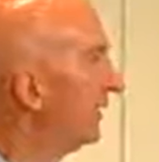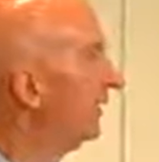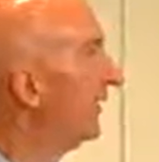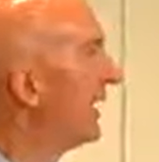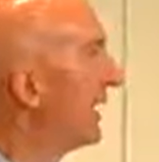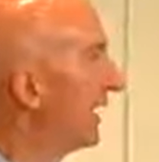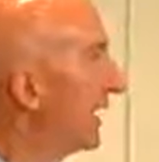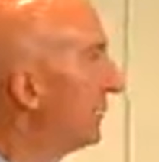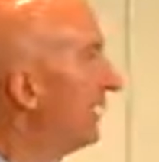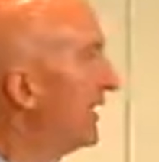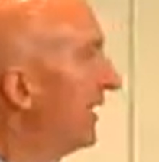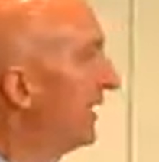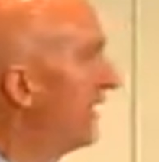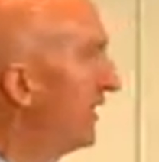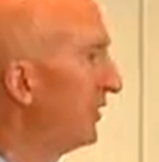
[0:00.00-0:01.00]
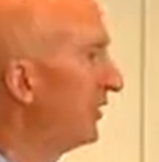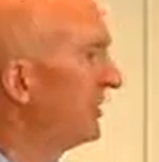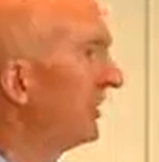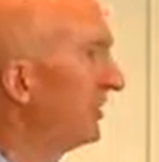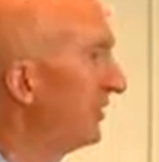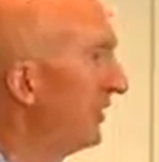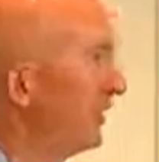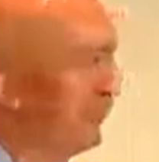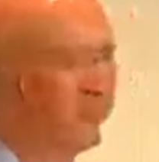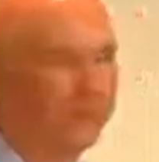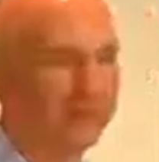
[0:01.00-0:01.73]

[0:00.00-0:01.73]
you've documented how you generated the